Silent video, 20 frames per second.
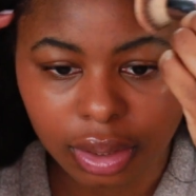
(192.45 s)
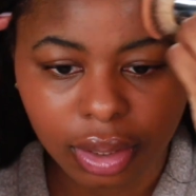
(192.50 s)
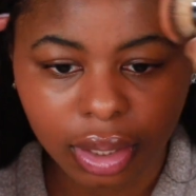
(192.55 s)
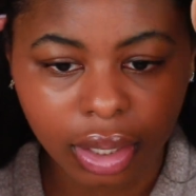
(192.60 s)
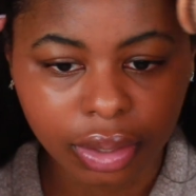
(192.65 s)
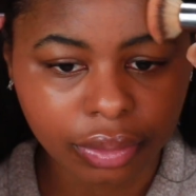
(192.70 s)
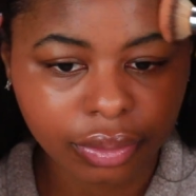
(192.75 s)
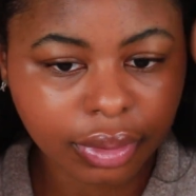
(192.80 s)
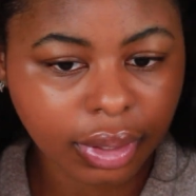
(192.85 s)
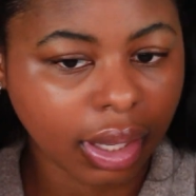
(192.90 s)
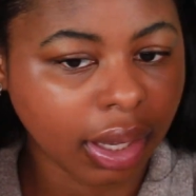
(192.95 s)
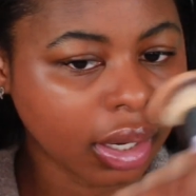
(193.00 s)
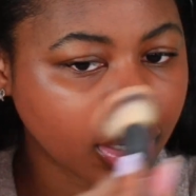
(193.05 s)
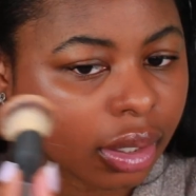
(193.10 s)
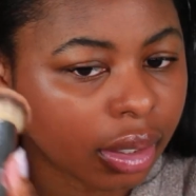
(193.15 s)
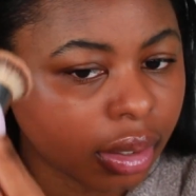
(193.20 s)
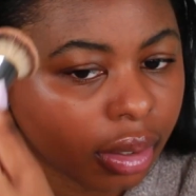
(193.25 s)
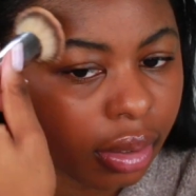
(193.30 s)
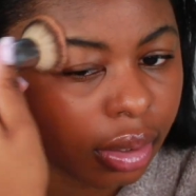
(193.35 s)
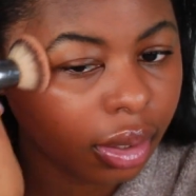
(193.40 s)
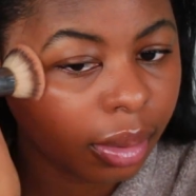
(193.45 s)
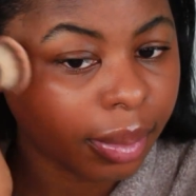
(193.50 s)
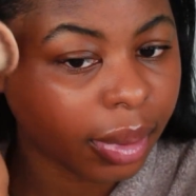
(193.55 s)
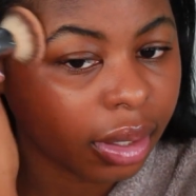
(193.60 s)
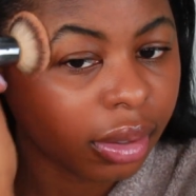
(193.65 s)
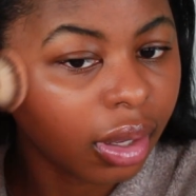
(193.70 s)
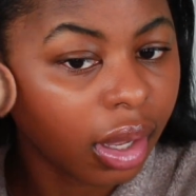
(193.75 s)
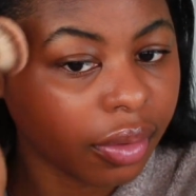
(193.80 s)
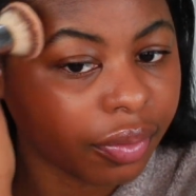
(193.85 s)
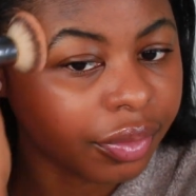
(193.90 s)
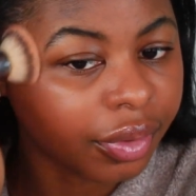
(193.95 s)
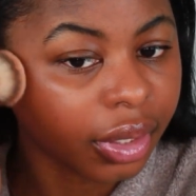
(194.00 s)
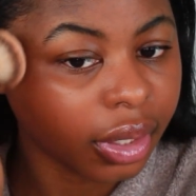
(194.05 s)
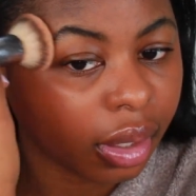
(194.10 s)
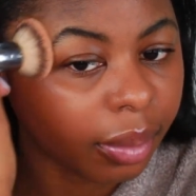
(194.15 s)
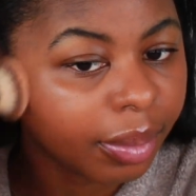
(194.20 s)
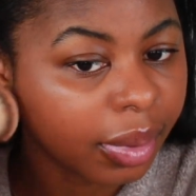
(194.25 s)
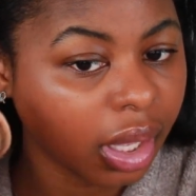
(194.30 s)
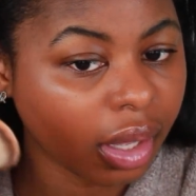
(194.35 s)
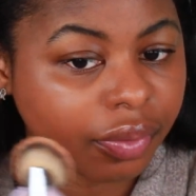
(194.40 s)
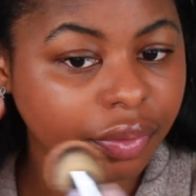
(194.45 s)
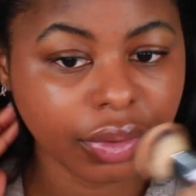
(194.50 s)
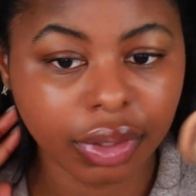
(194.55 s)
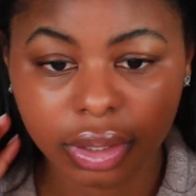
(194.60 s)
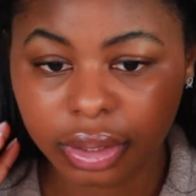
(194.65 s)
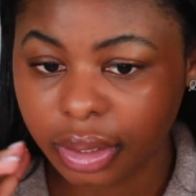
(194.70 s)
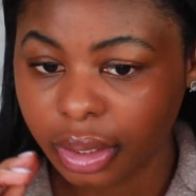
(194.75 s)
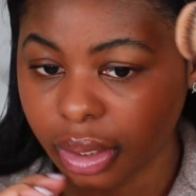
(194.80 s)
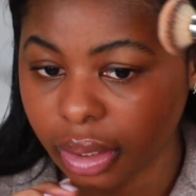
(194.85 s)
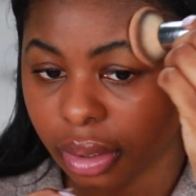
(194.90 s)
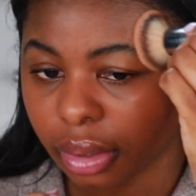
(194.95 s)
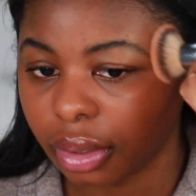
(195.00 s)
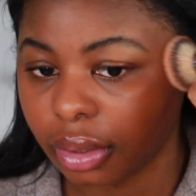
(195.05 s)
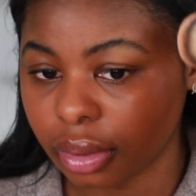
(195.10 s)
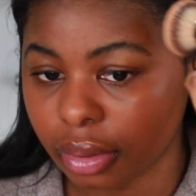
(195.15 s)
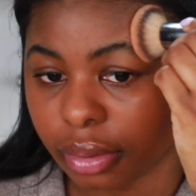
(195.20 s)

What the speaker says: I don't care about covering up everything.